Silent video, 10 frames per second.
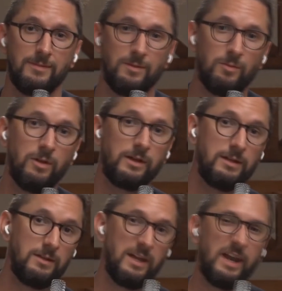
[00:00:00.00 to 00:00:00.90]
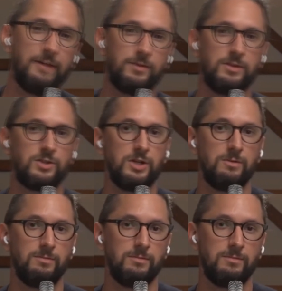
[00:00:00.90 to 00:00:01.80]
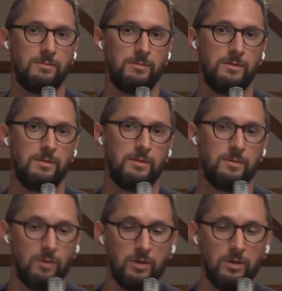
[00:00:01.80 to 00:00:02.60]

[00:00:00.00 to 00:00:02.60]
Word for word: We'll look into that after the show. We'll